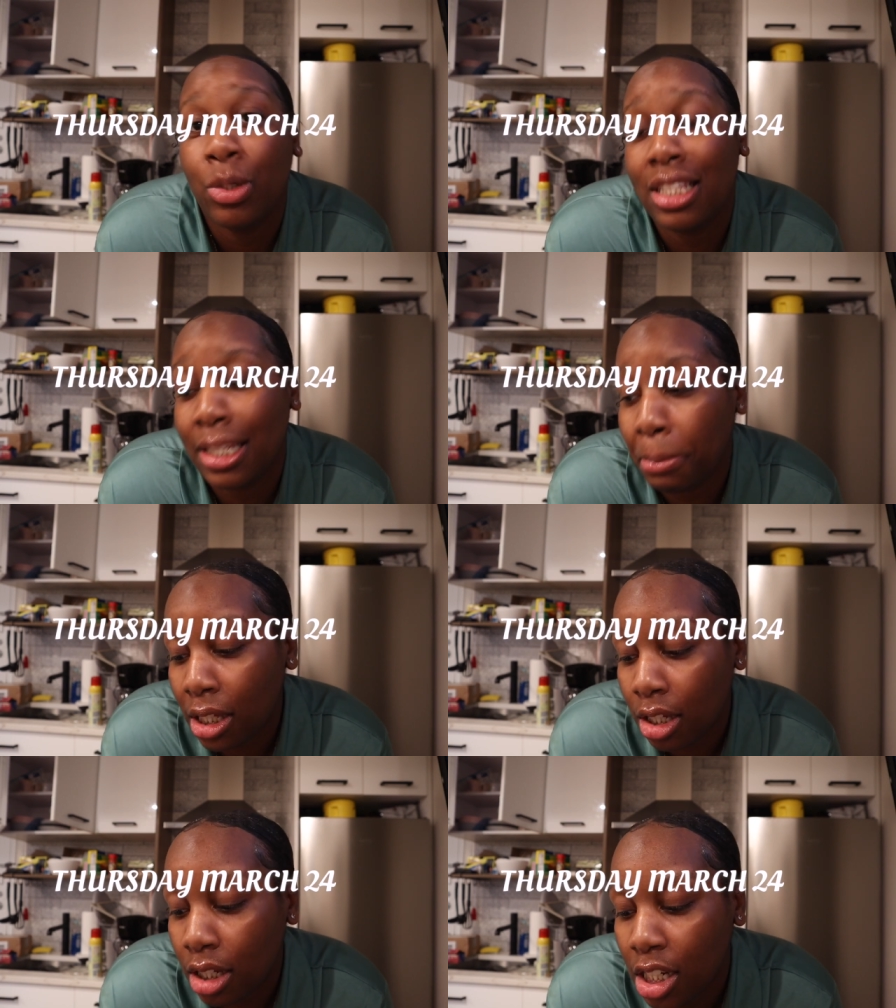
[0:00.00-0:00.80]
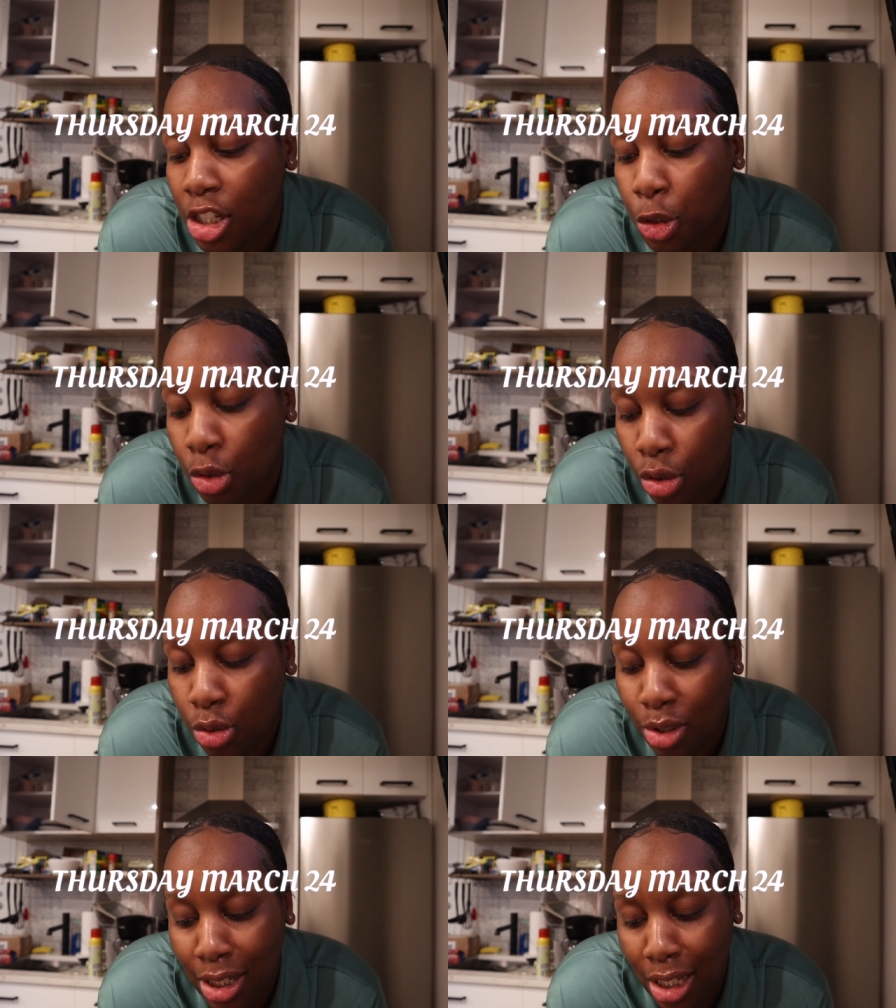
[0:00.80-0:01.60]
with Tamia because she was gonna go
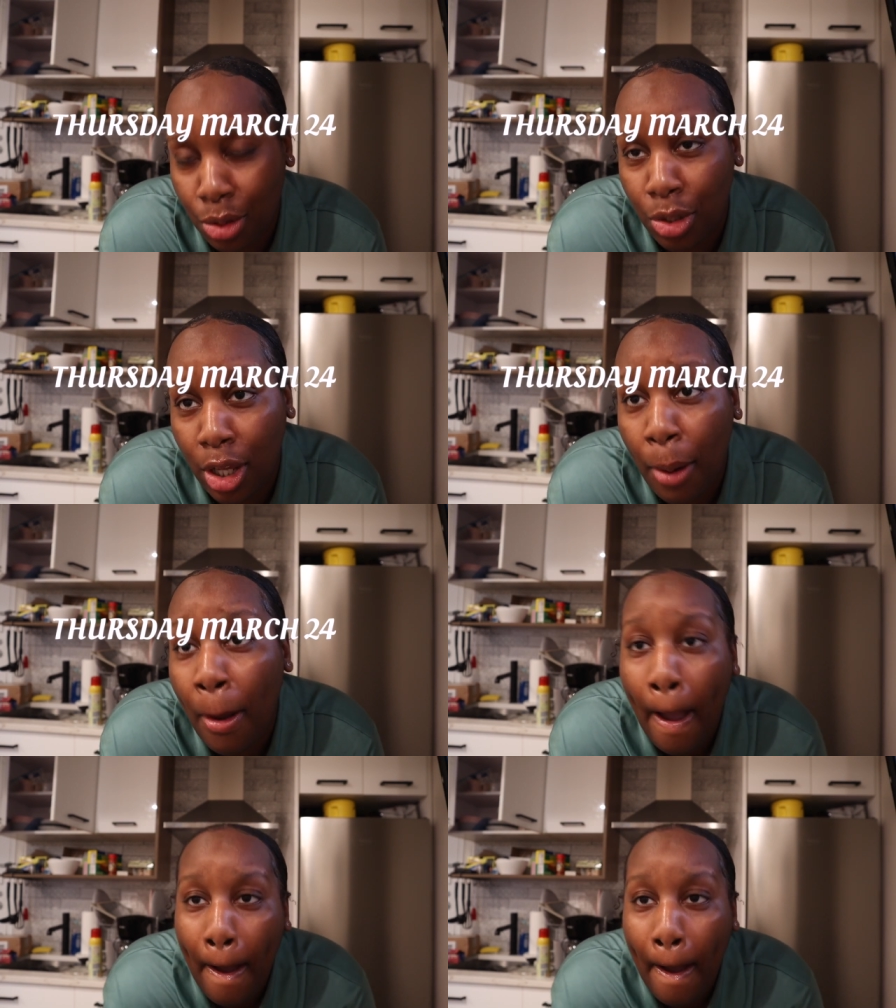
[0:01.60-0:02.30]
to the dance studio.